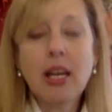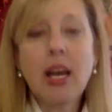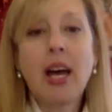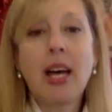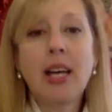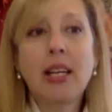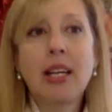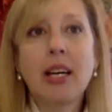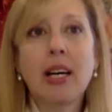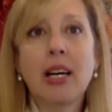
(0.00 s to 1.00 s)
And
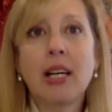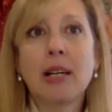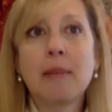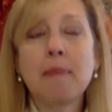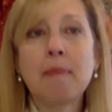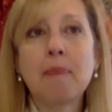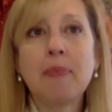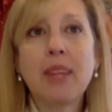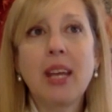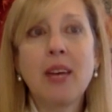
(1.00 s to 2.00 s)

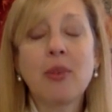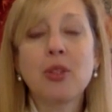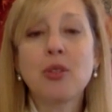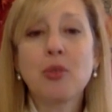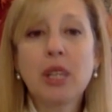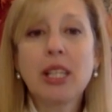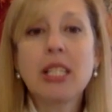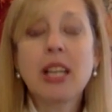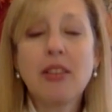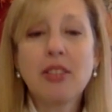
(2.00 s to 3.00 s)
it was a really
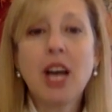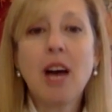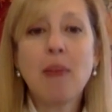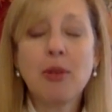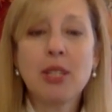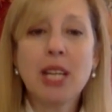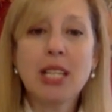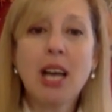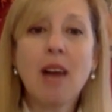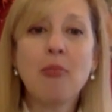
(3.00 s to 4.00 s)
tough time. It was that
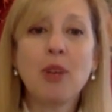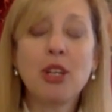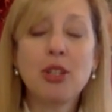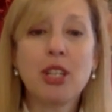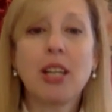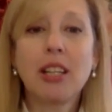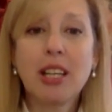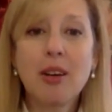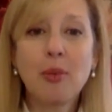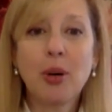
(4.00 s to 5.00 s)
time where you
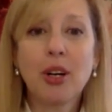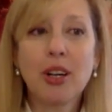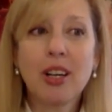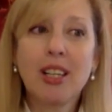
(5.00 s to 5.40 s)
suddenly were